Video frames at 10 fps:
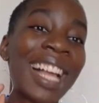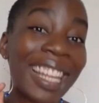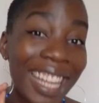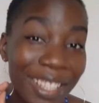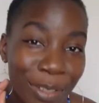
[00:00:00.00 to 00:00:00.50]

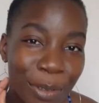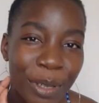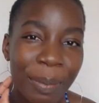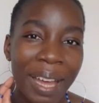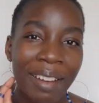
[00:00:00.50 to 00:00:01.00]

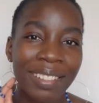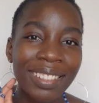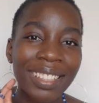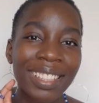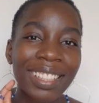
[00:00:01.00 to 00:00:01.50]

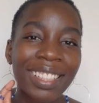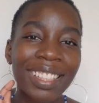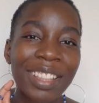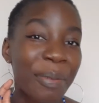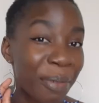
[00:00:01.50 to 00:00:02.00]

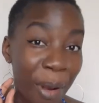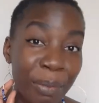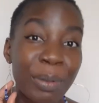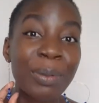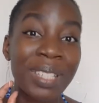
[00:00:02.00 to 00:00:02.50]
the
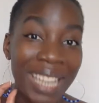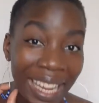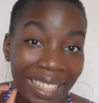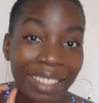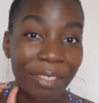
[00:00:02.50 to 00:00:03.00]
problems with
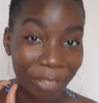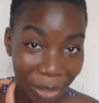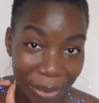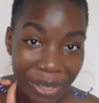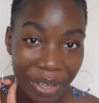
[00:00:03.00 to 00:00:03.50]
taking
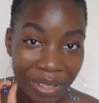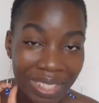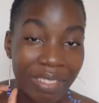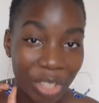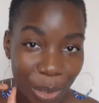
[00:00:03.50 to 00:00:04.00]

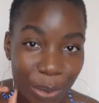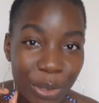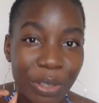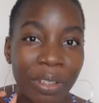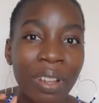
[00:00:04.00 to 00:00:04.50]
photos of
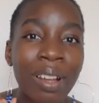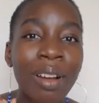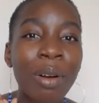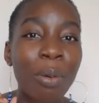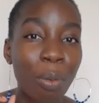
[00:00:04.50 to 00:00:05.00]
children
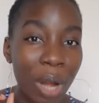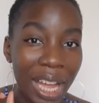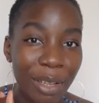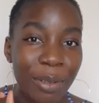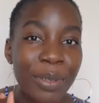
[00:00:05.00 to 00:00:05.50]

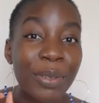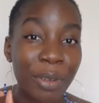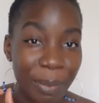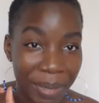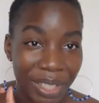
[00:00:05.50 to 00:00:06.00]
while you're
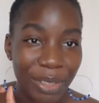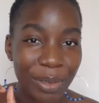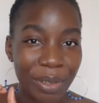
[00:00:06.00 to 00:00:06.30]
on mission